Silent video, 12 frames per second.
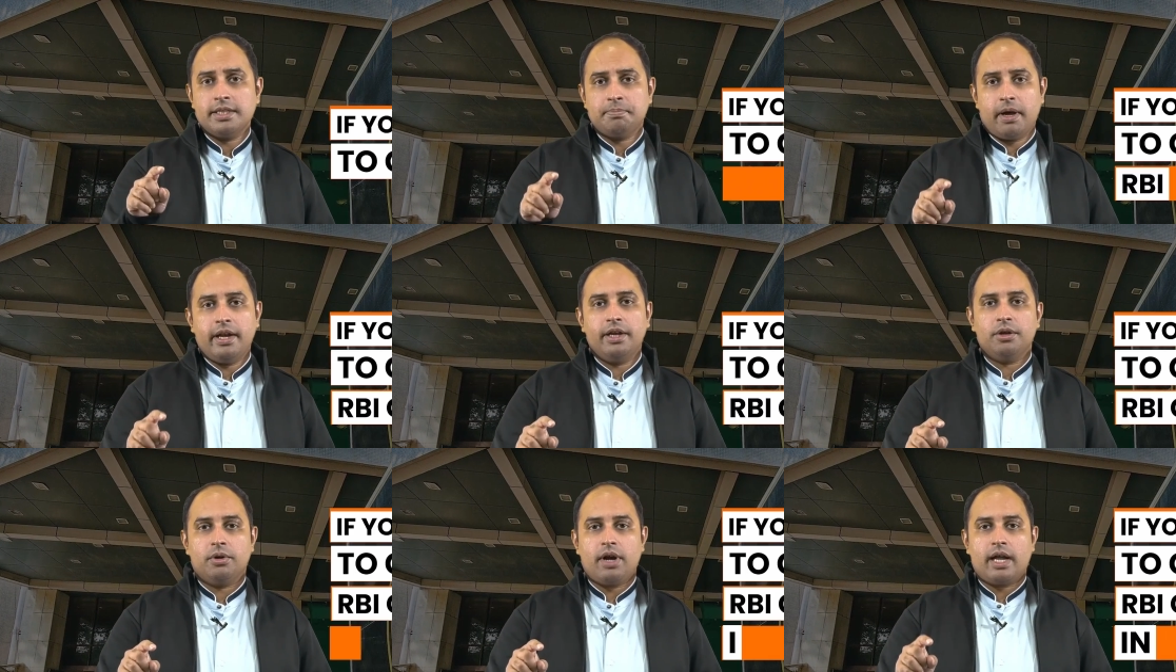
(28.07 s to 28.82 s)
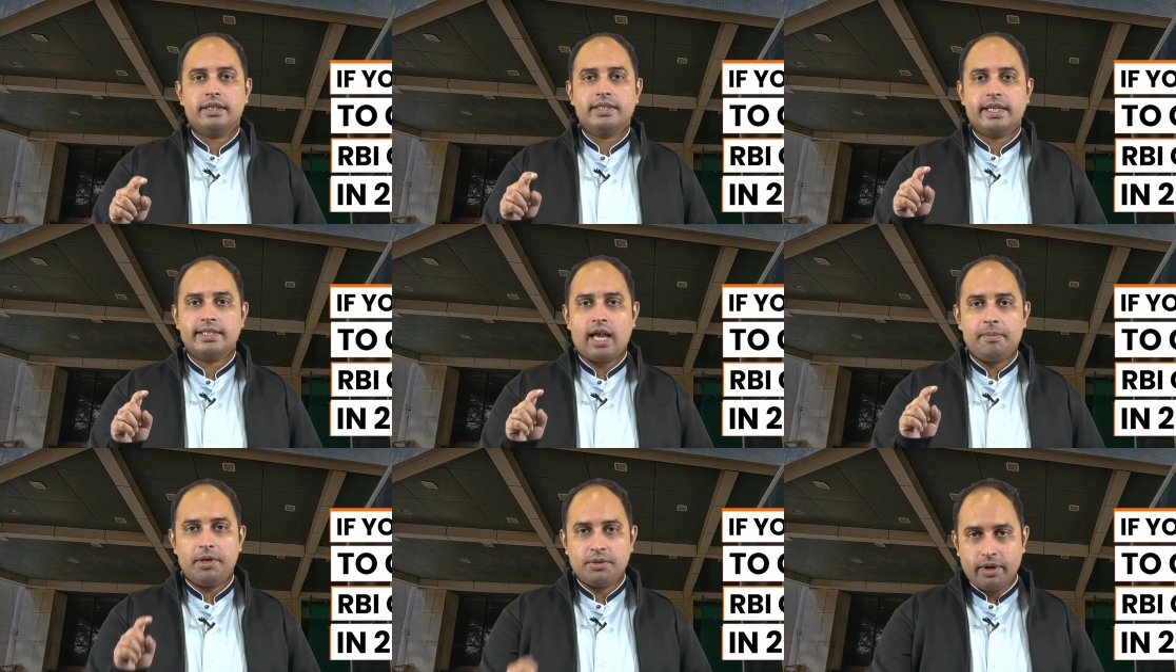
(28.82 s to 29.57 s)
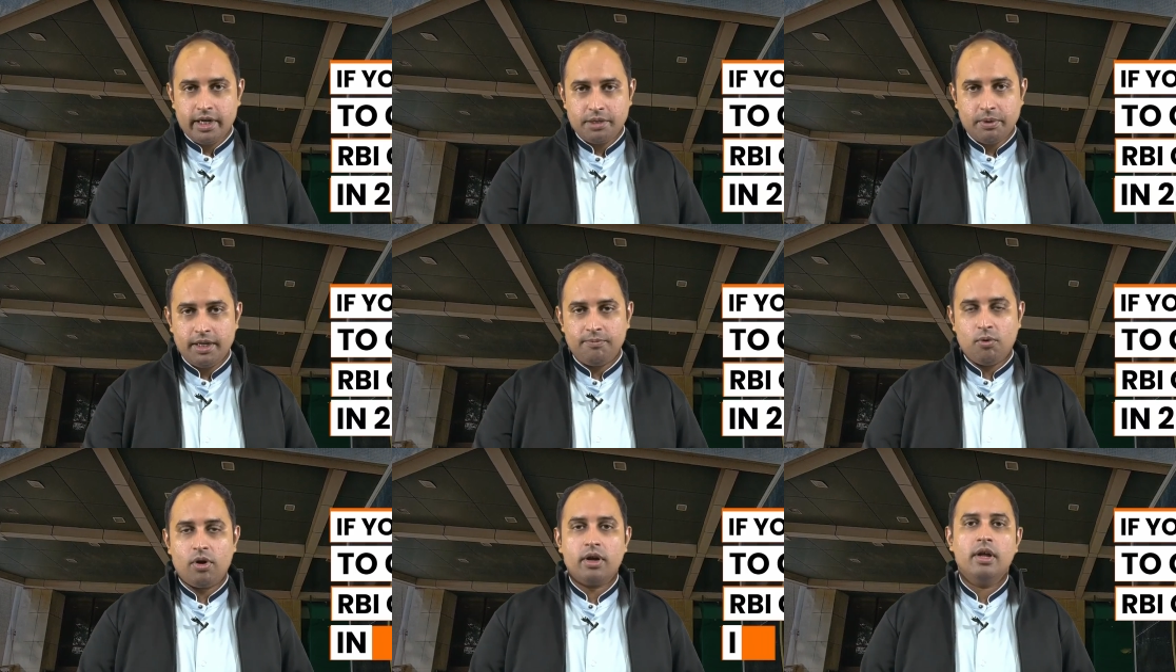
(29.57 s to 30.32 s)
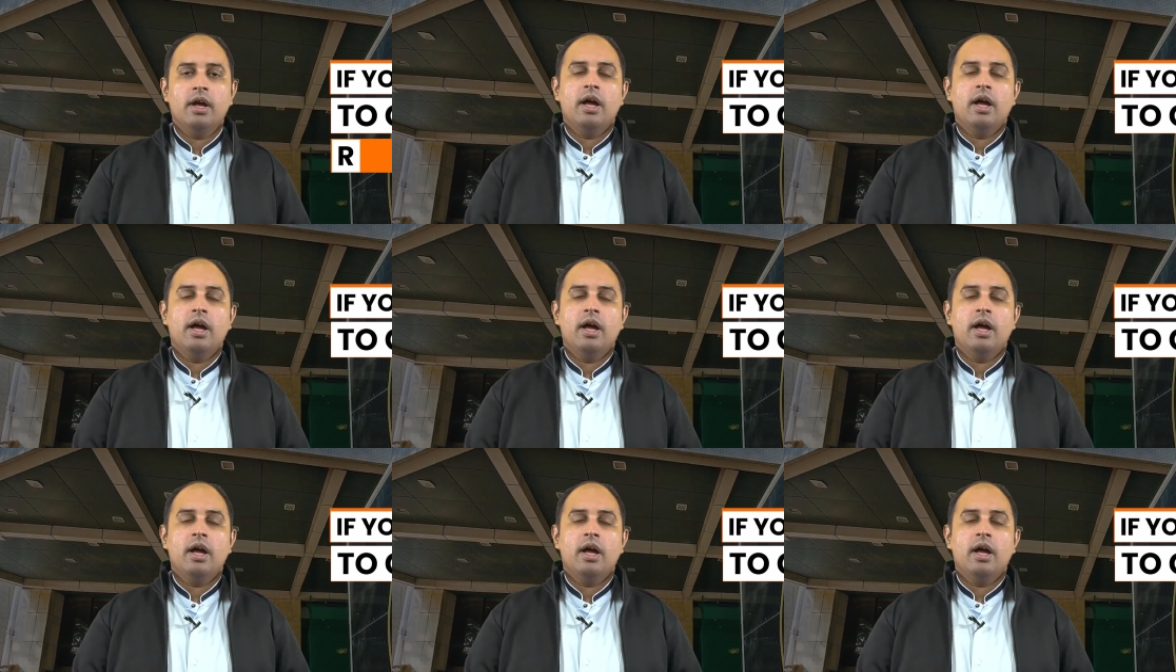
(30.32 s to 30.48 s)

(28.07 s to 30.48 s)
aspiring to crack this exam in 2024,